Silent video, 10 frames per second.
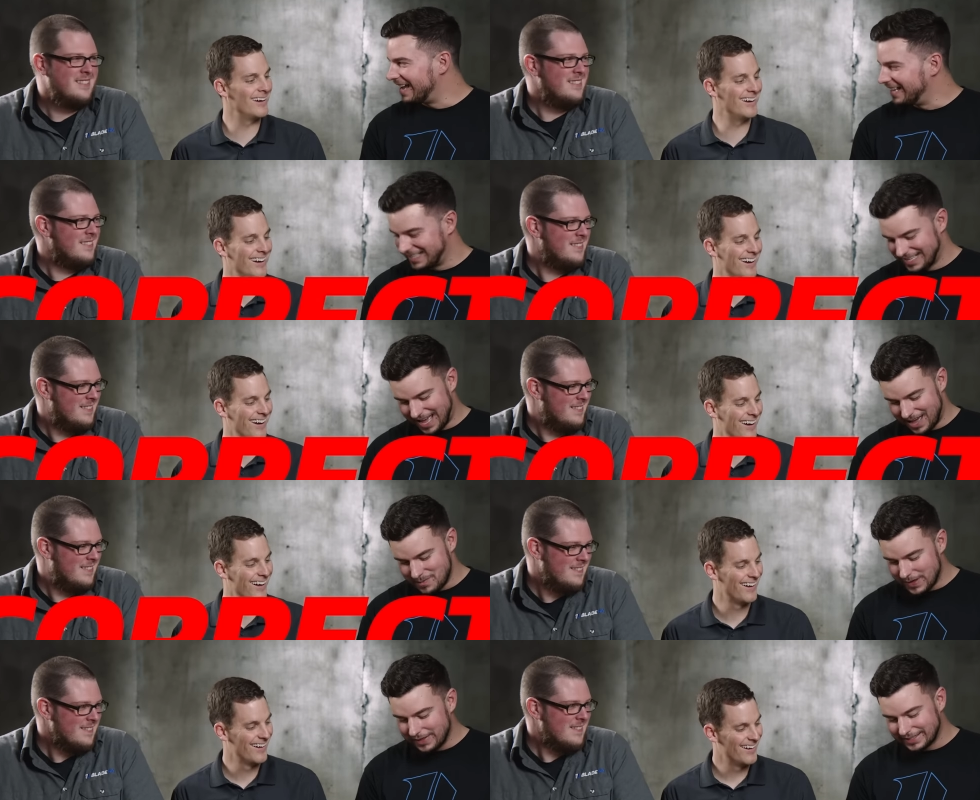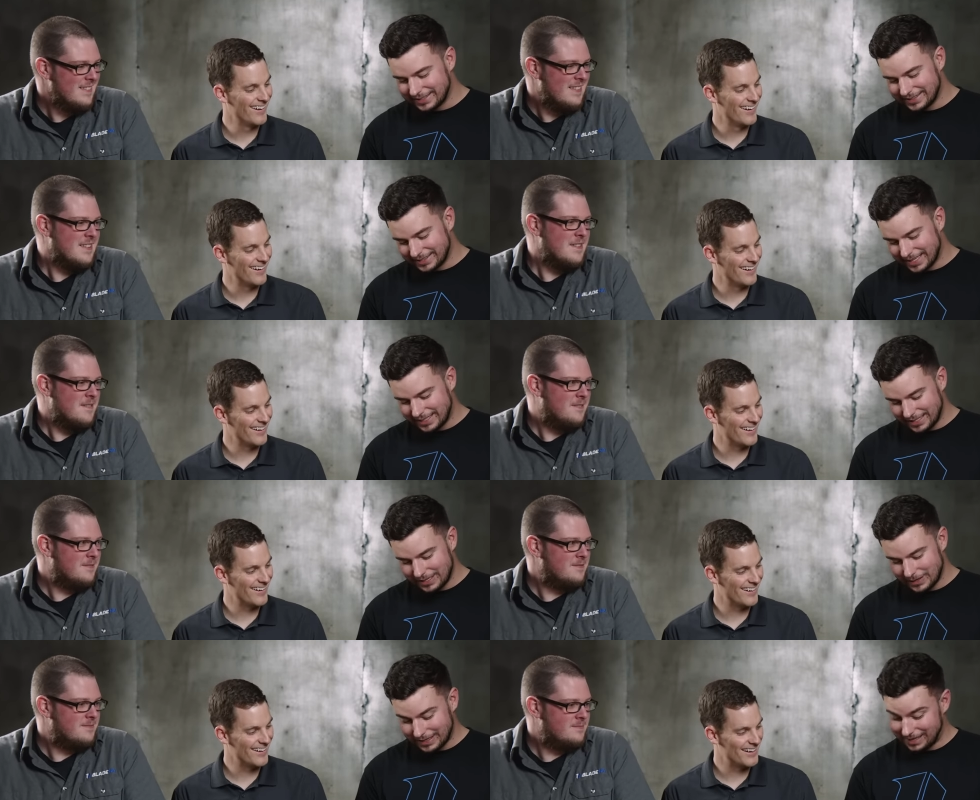Speaker 1: right. Yeah, but this is
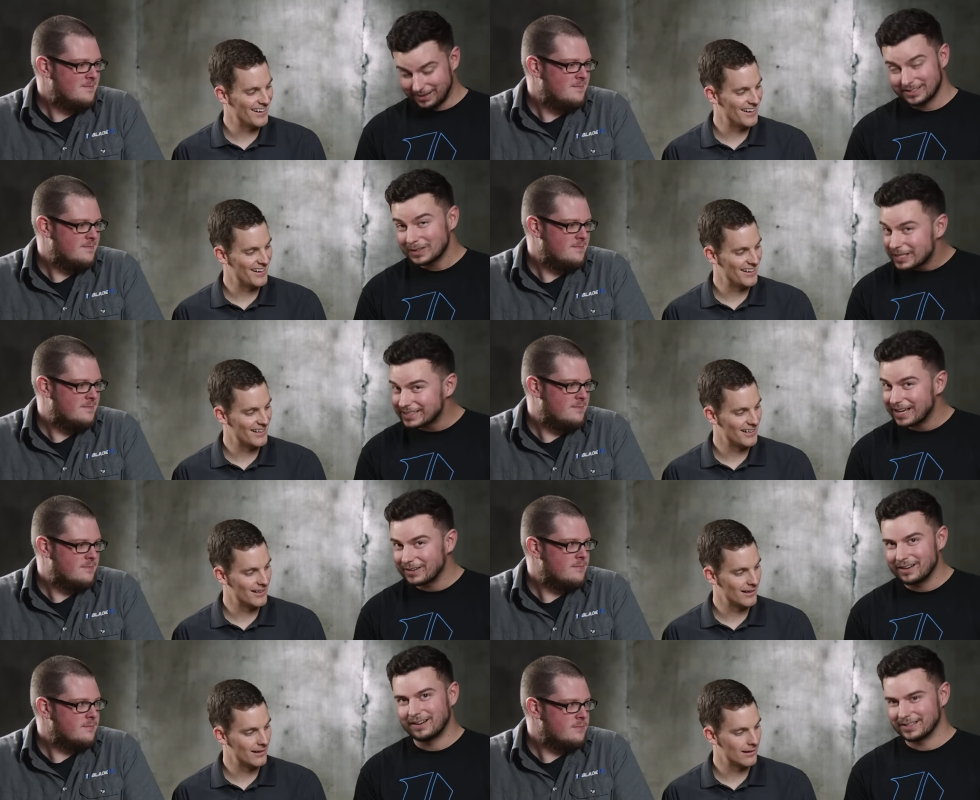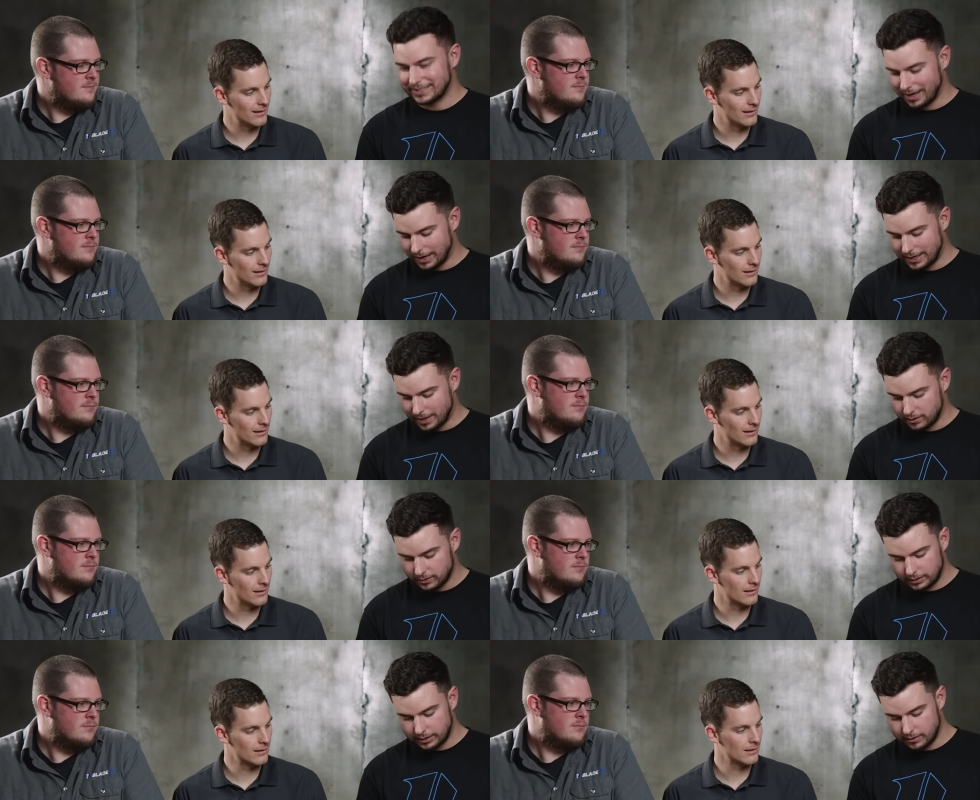discontinued and also discounted on our site right now,
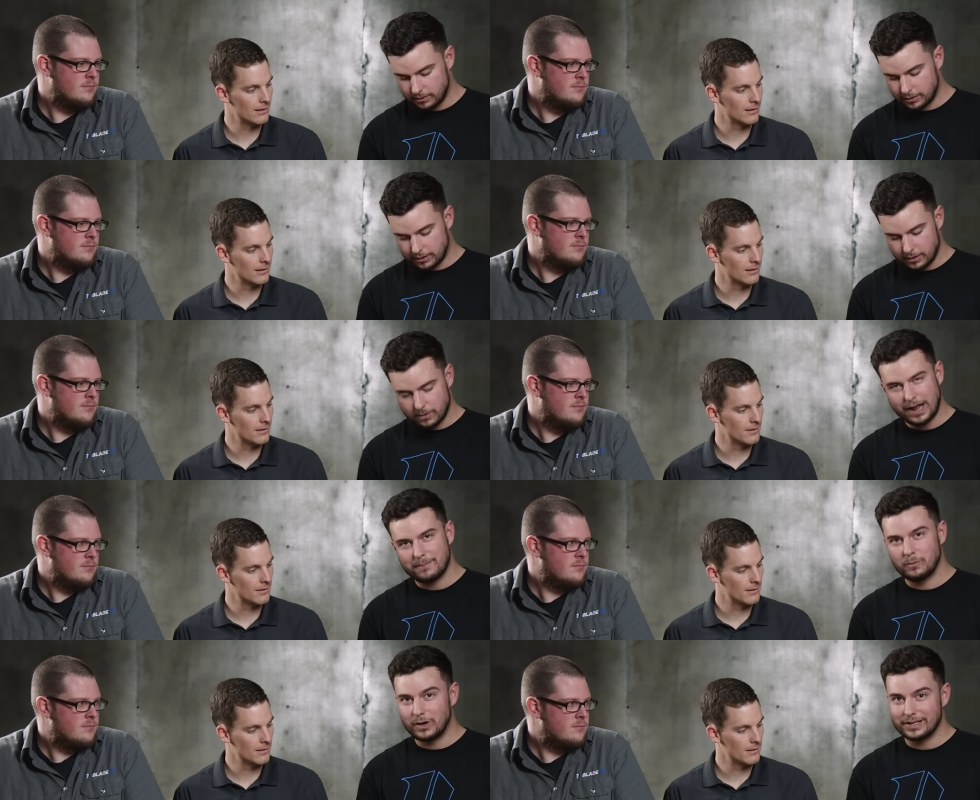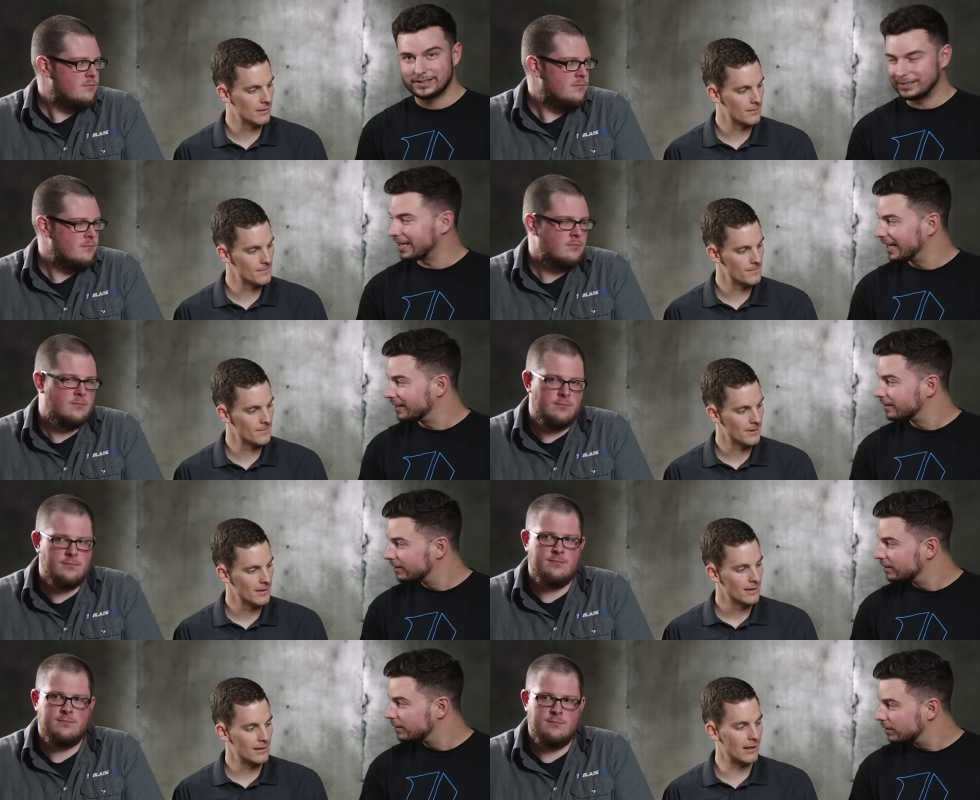so... Go grab them while you still can.
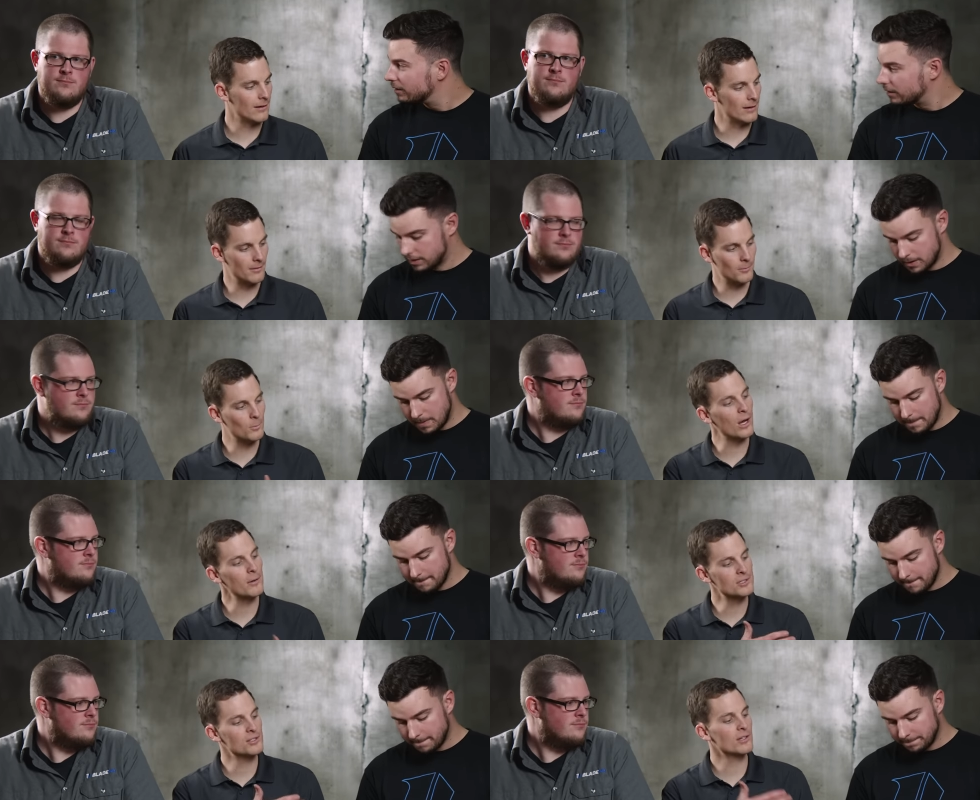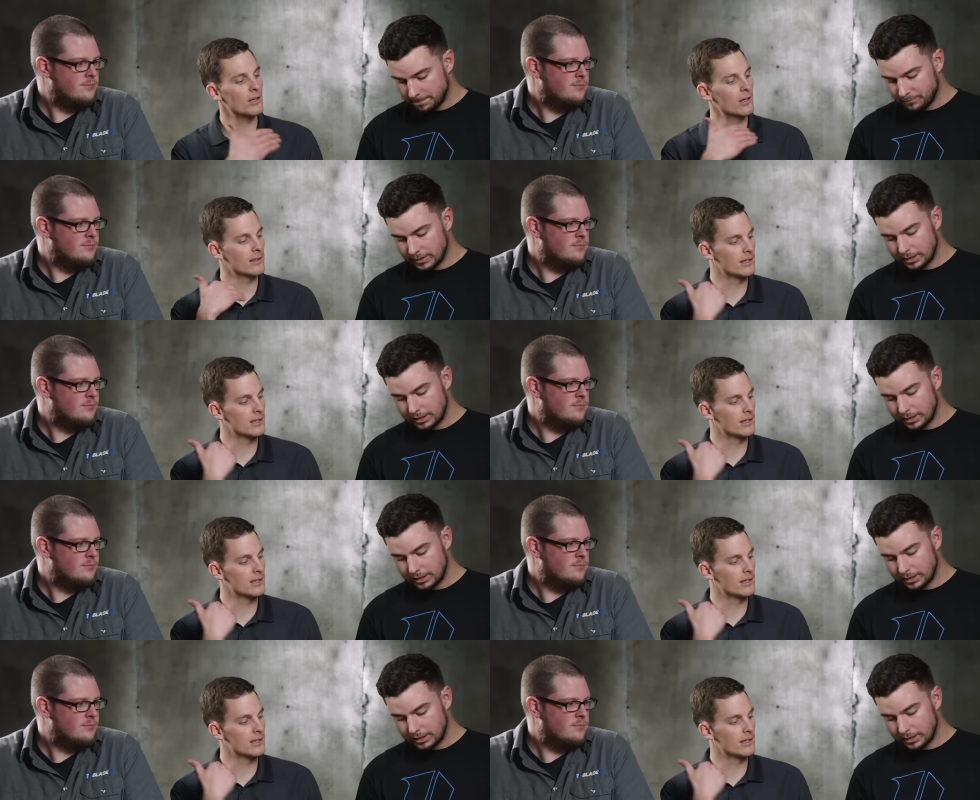
Speaker 2: Now, why would you carry